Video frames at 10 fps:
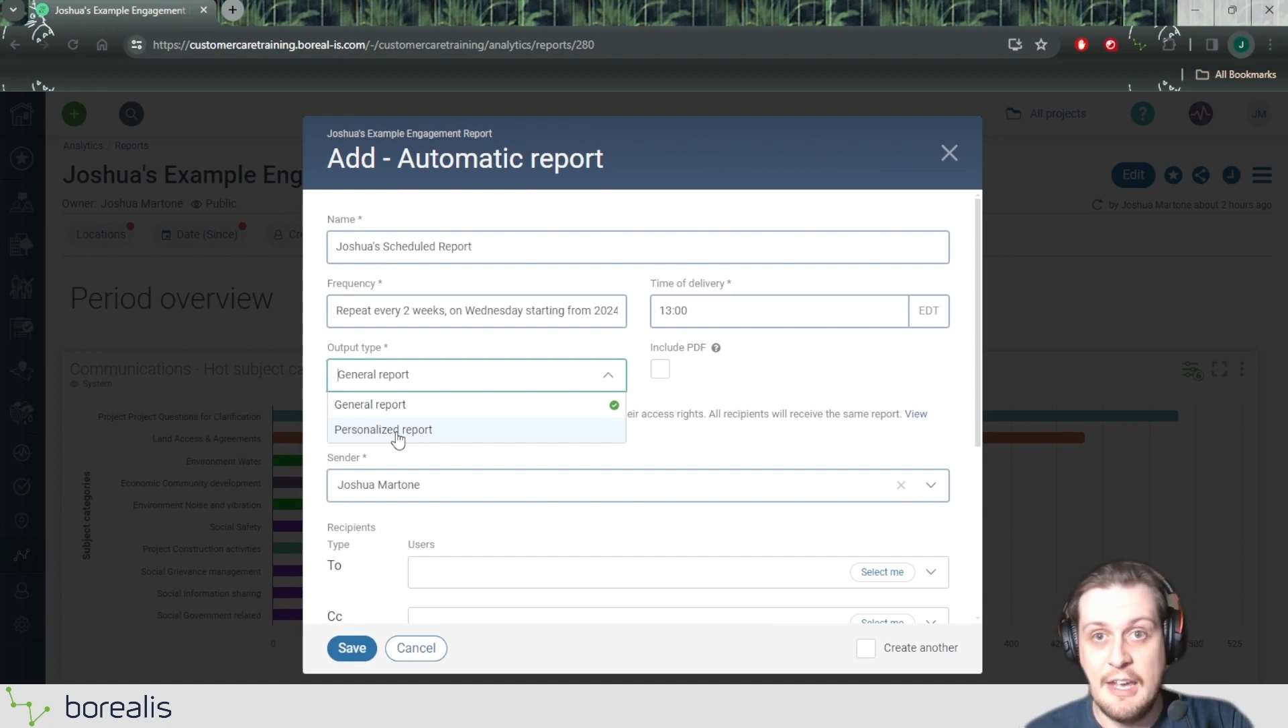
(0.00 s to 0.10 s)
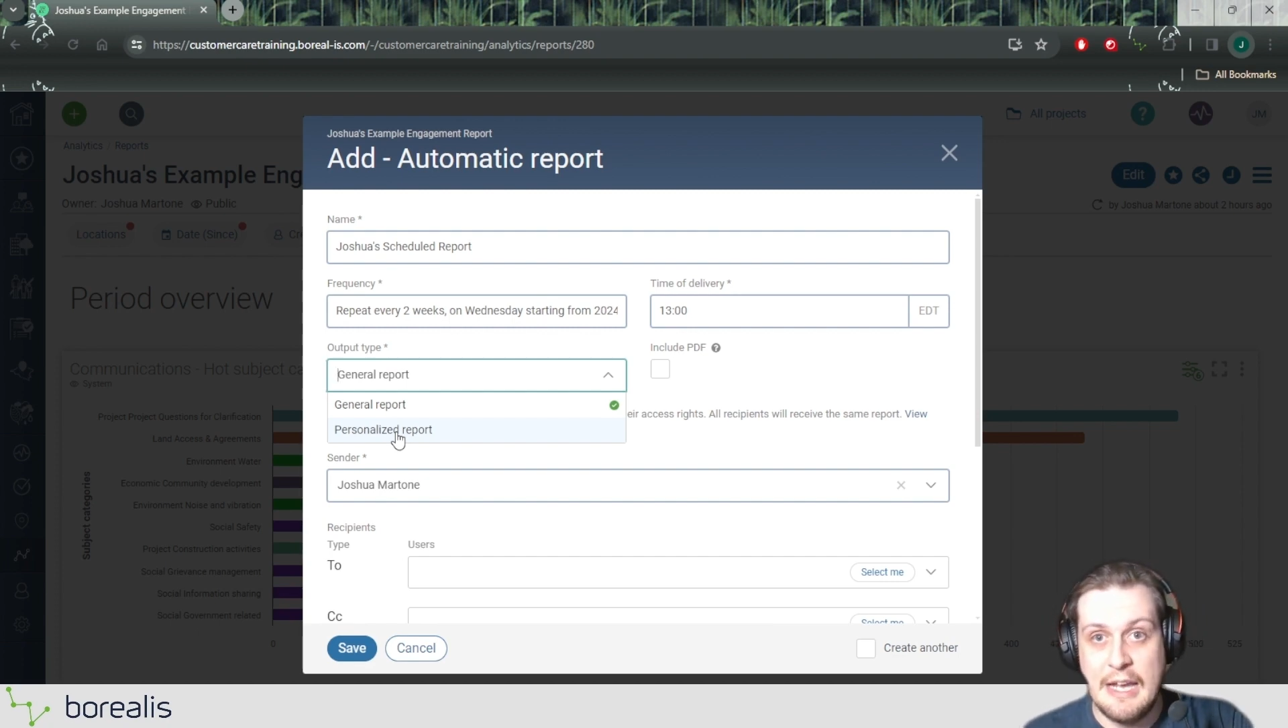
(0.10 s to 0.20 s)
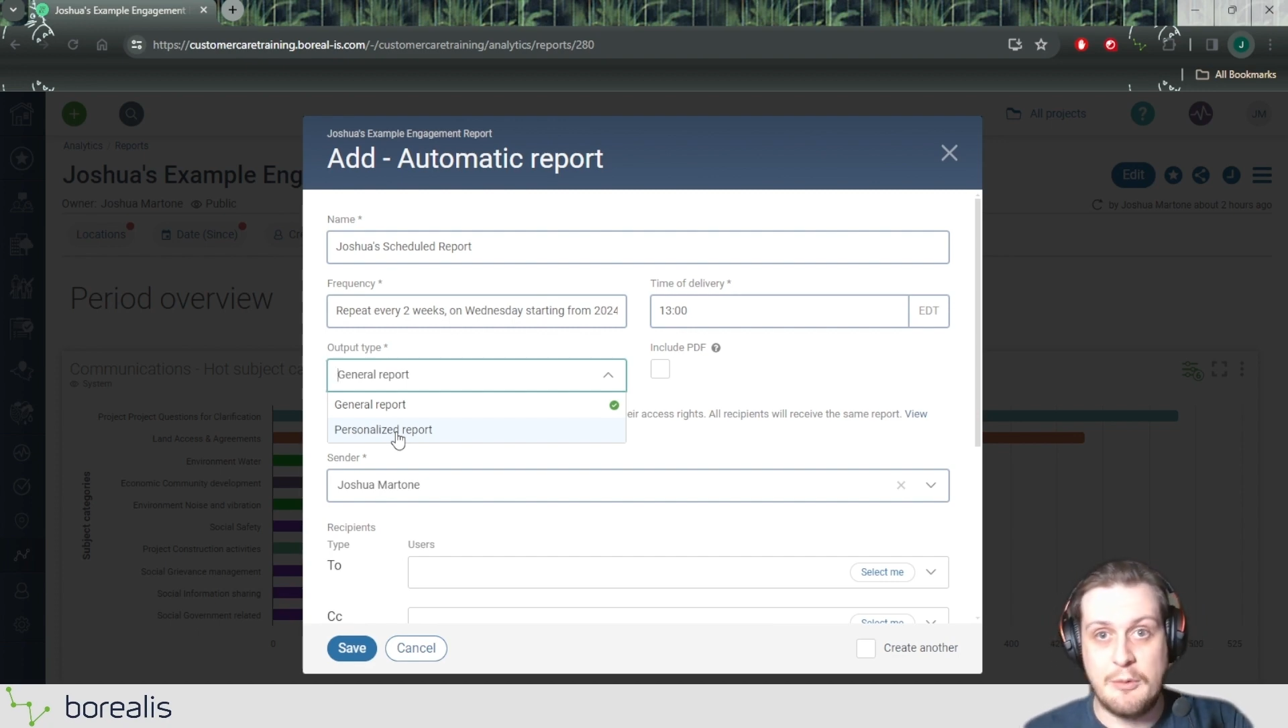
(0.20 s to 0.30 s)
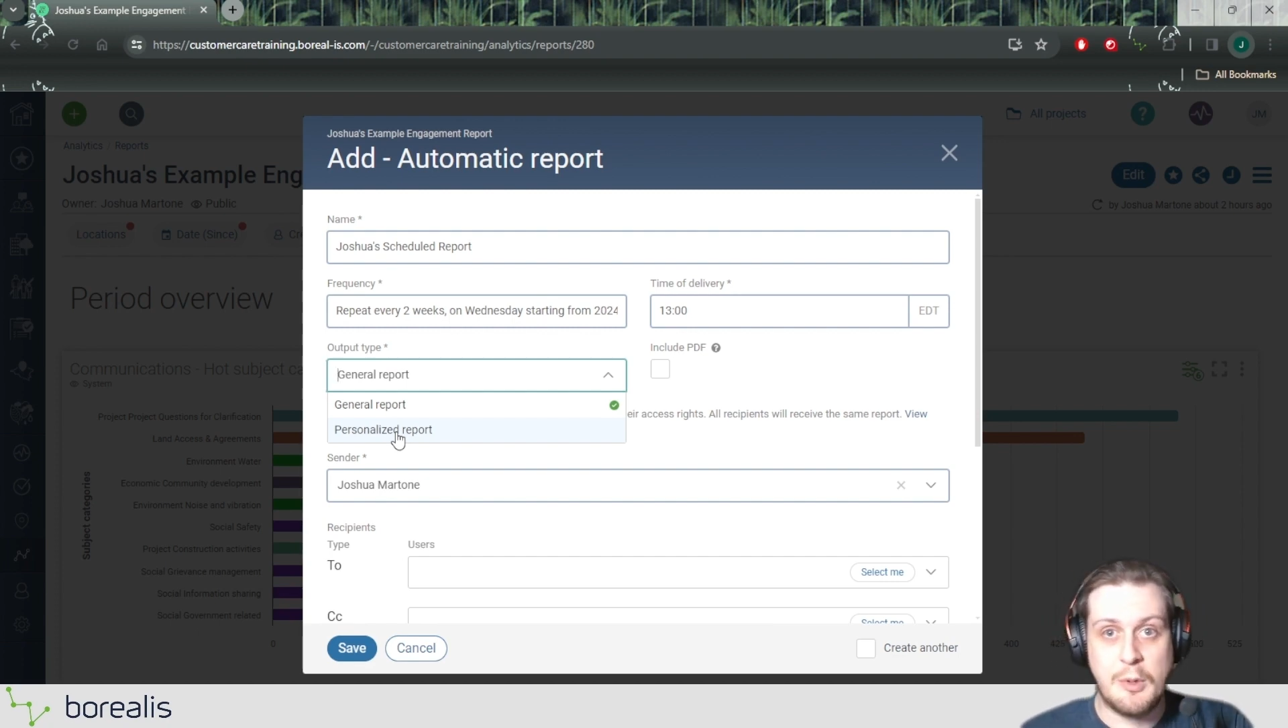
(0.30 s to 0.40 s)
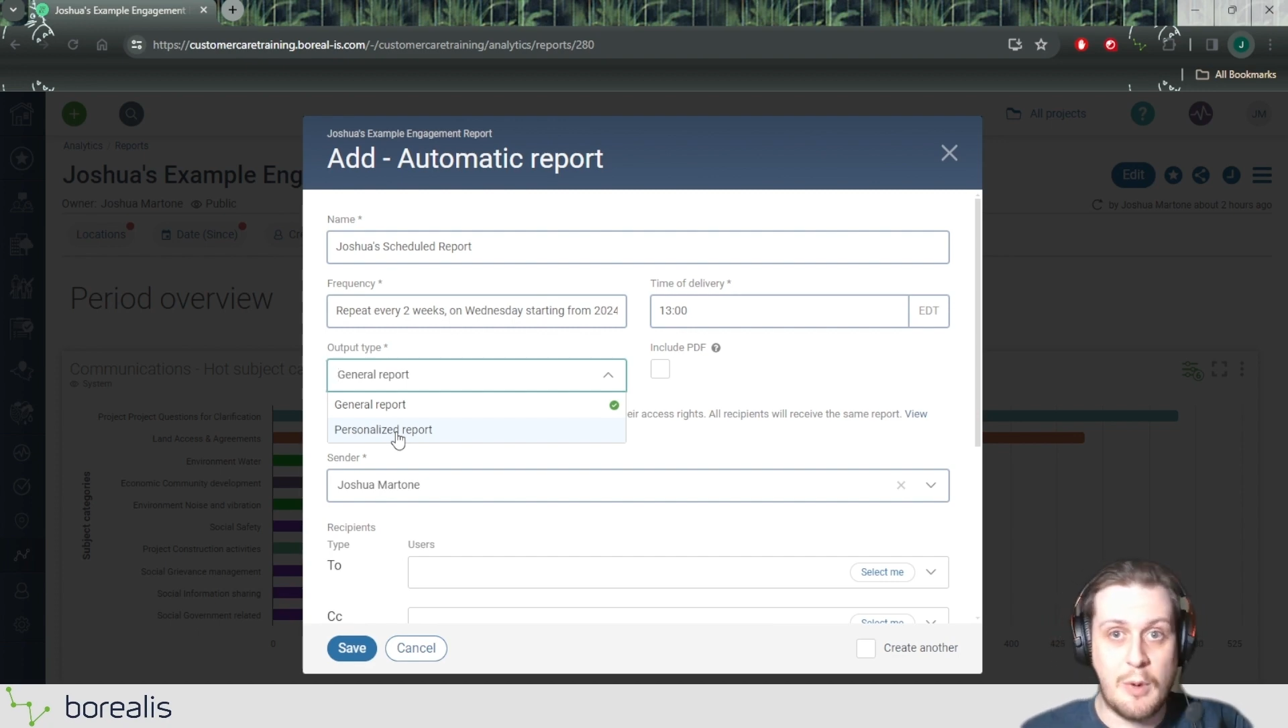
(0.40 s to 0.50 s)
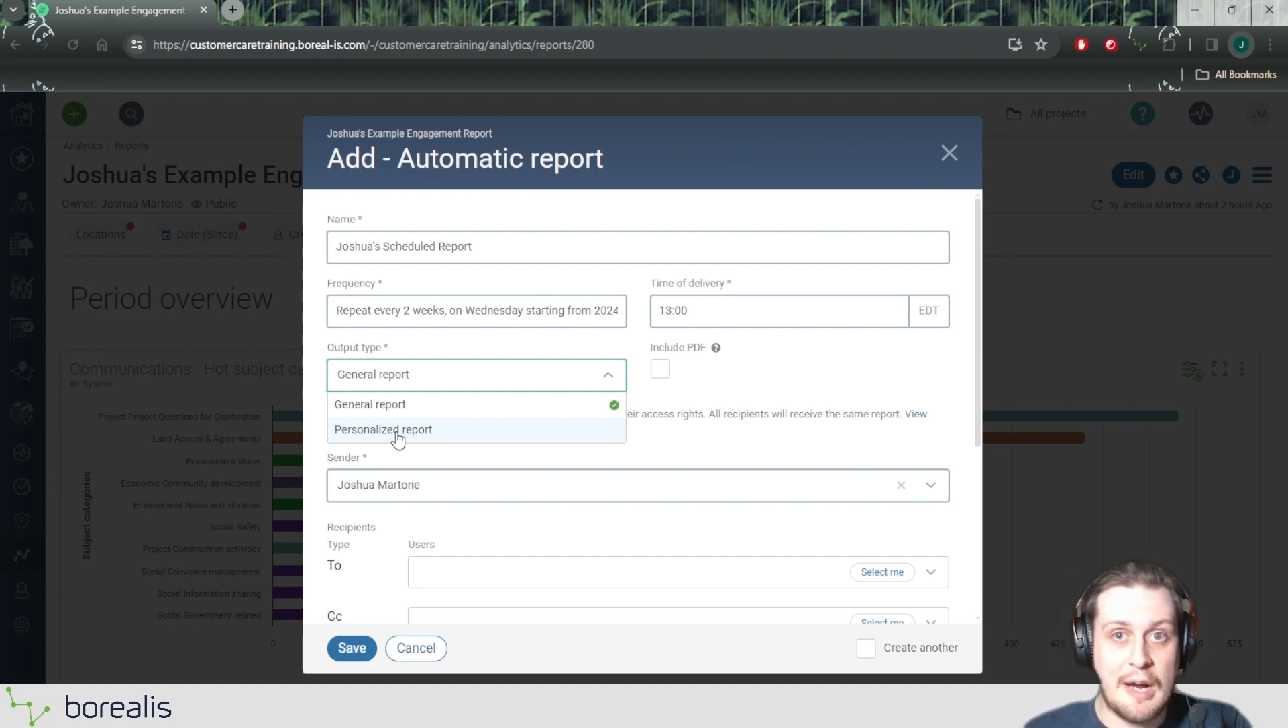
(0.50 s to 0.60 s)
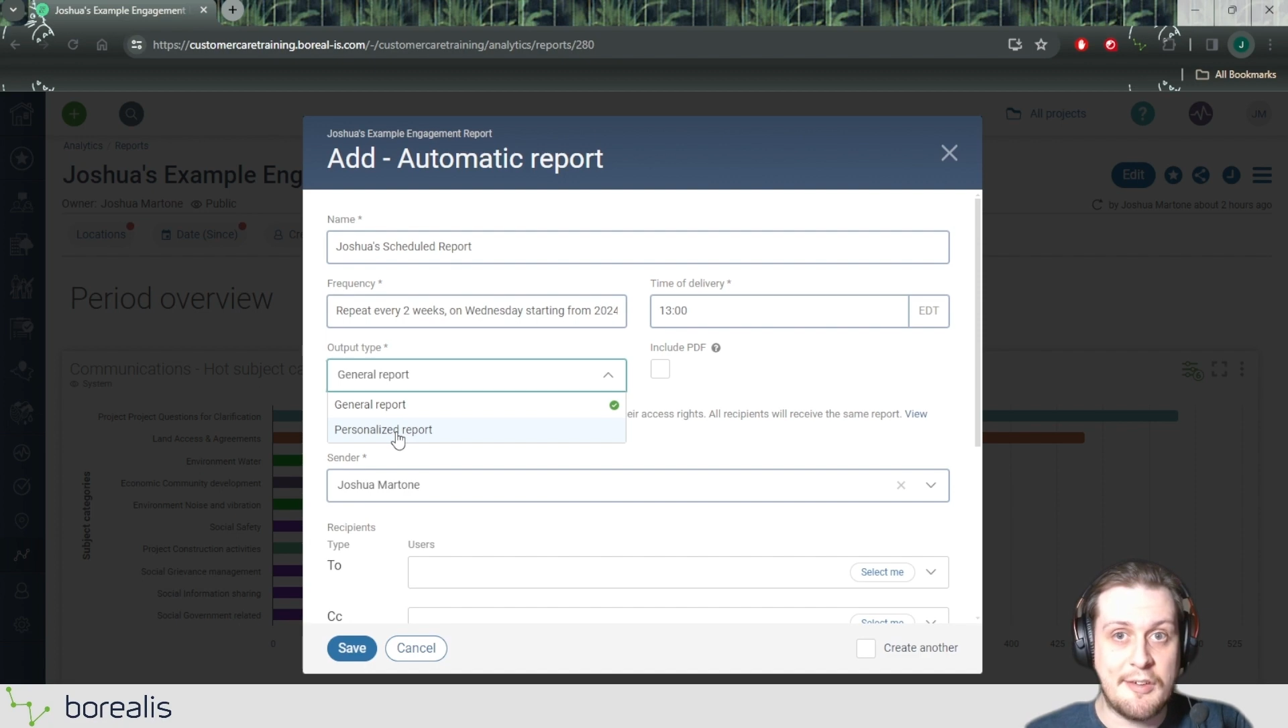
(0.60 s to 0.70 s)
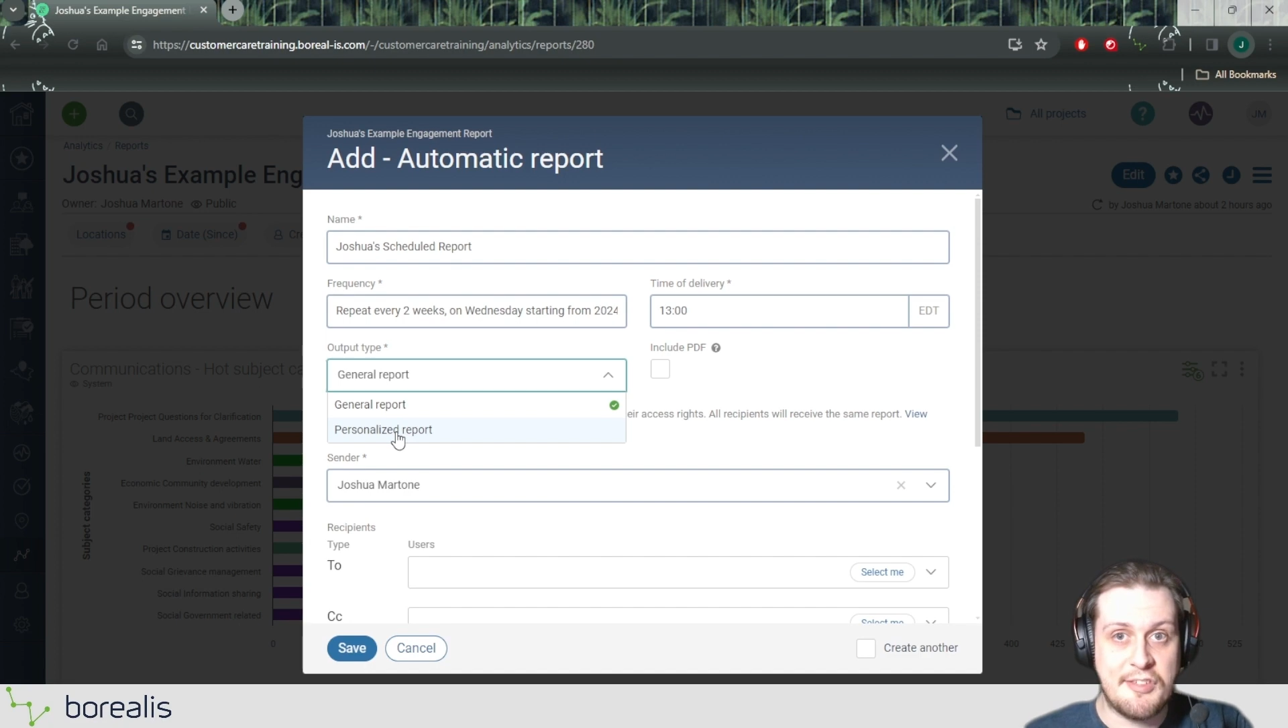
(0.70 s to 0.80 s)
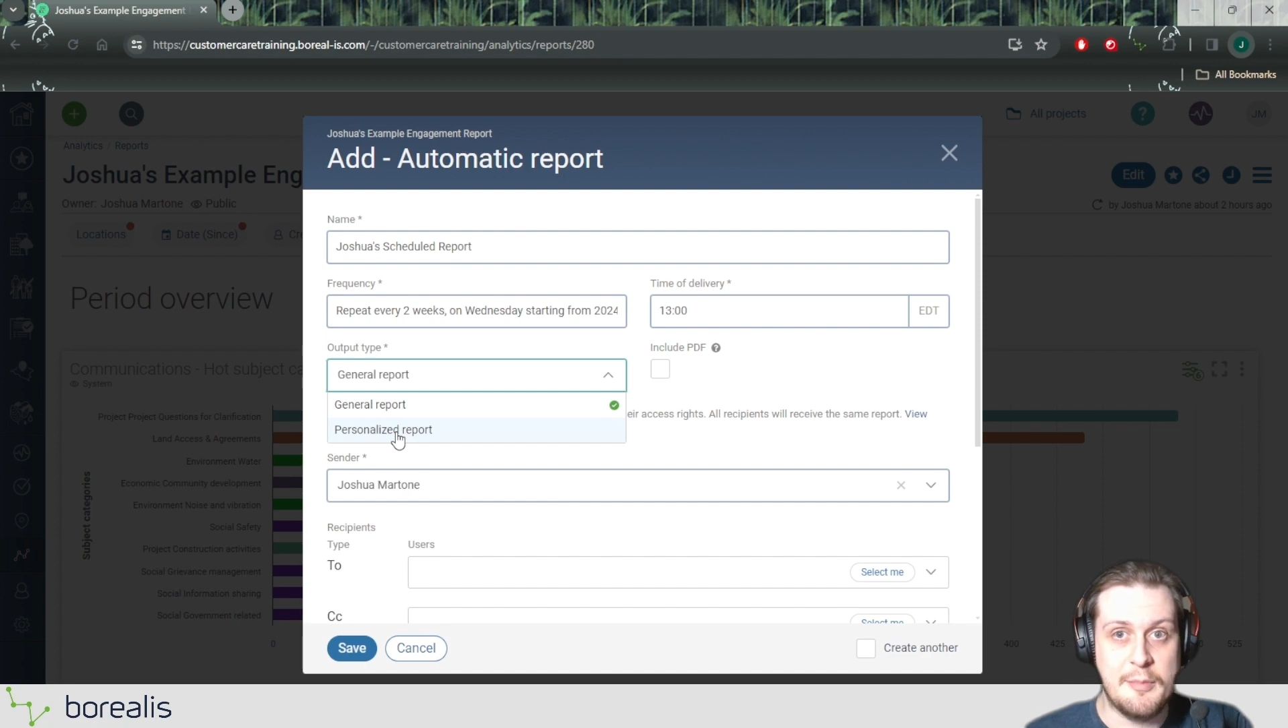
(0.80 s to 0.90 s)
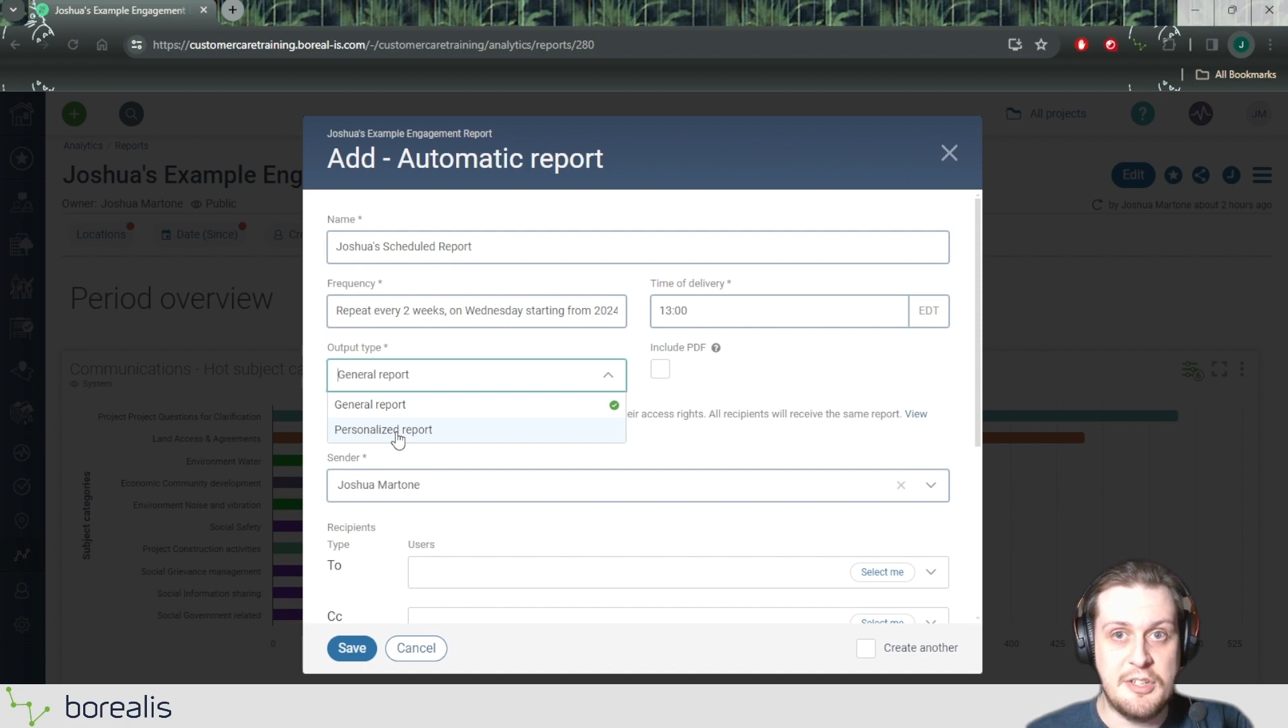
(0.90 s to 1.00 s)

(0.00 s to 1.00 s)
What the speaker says: and requires some